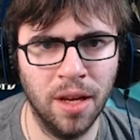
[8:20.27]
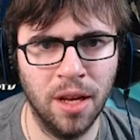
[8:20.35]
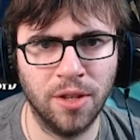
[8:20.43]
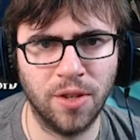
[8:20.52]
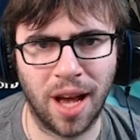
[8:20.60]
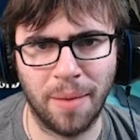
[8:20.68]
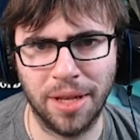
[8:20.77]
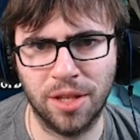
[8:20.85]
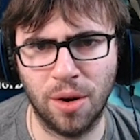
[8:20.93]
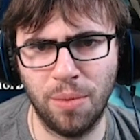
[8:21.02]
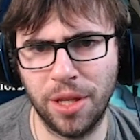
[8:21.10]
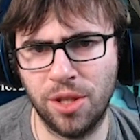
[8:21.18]
So yeah, I mean,
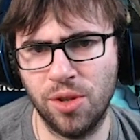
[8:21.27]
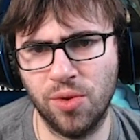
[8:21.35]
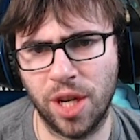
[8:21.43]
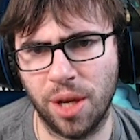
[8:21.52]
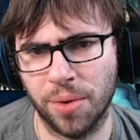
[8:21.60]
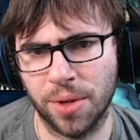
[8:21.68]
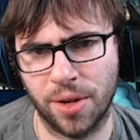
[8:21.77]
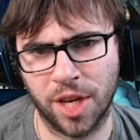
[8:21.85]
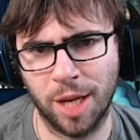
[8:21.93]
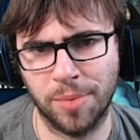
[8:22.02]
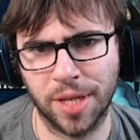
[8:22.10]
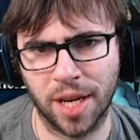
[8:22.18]
don't be too greedy with your
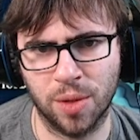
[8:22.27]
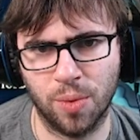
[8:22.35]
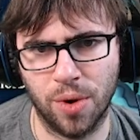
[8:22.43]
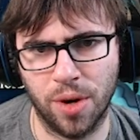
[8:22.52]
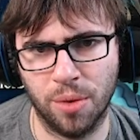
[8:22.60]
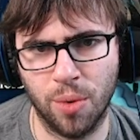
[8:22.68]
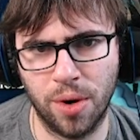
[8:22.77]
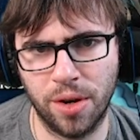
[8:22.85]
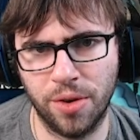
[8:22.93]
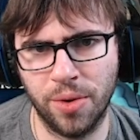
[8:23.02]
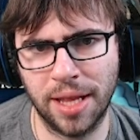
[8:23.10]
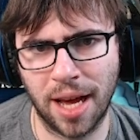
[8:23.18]
keeps against Warrior. Warrior,
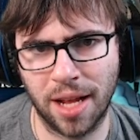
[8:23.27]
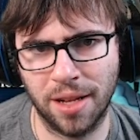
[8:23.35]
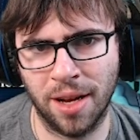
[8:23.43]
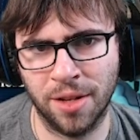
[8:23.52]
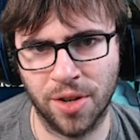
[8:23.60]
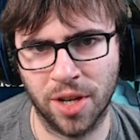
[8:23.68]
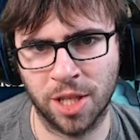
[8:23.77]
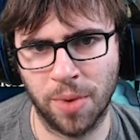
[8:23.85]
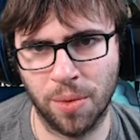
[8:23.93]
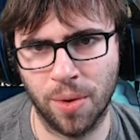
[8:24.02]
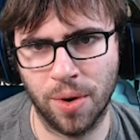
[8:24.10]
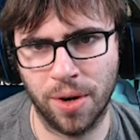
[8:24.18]
you cannot
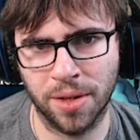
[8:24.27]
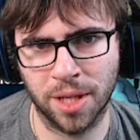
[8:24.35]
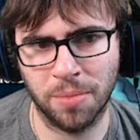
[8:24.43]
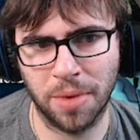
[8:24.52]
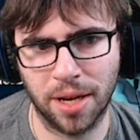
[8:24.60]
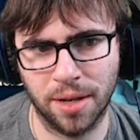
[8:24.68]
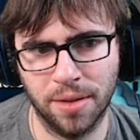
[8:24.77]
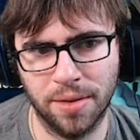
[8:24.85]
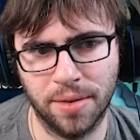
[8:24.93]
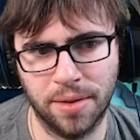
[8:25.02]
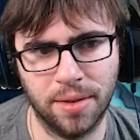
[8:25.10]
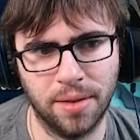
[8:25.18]
underestimate Warrior in this meta.
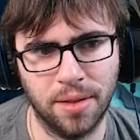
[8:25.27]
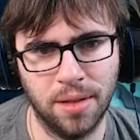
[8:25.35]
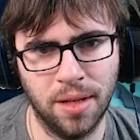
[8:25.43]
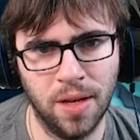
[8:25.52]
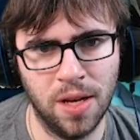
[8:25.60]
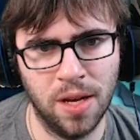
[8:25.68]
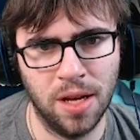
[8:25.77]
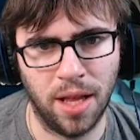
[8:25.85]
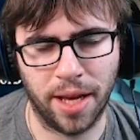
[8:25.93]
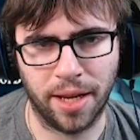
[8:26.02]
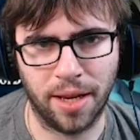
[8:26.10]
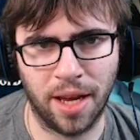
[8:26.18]

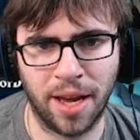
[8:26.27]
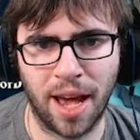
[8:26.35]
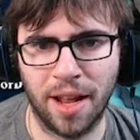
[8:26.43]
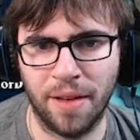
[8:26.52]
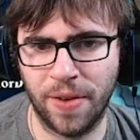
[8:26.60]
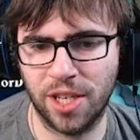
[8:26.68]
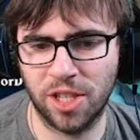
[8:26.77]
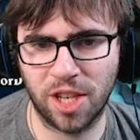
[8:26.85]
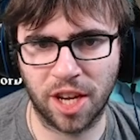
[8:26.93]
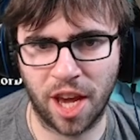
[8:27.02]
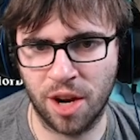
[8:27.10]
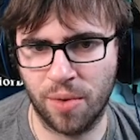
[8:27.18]
Like, again, if he just,
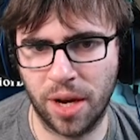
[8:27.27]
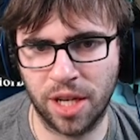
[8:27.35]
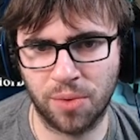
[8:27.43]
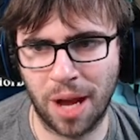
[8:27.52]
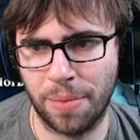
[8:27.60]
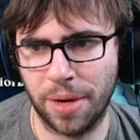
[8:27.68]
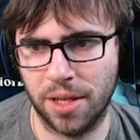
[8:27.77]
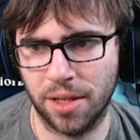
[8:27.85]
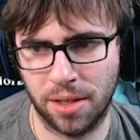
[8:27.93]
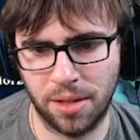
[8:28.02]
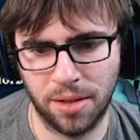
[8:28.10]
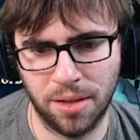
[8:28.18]
like, Enrages
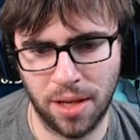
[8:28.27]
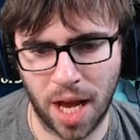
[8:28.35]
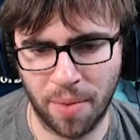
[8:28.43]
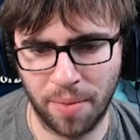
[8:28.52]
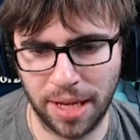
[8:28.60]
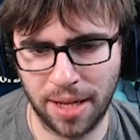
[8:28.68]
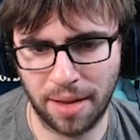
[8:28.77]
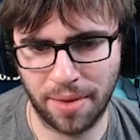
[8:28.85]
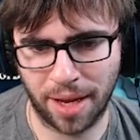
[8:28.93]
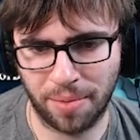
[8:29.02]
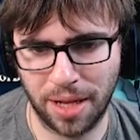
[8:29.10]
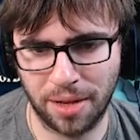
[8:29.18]
Rampages, and we
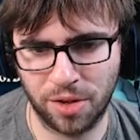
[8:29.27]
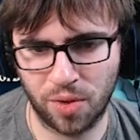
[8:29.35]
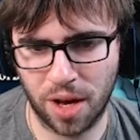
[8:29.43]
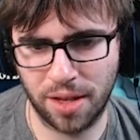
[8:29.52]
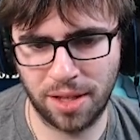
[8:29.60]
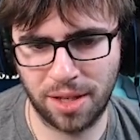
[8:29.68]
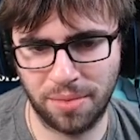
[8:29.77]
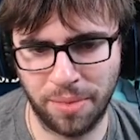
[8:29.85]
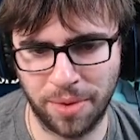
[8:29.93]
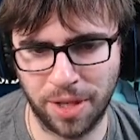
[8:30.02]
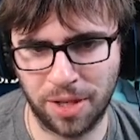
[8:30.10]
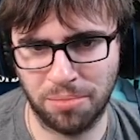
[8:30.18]
didn't draw this,
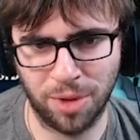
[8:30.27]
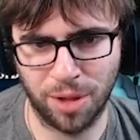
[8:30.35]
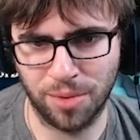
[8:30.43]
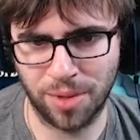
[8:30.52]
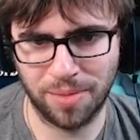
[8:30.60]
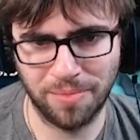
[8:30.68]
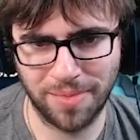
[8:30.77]
we just lose.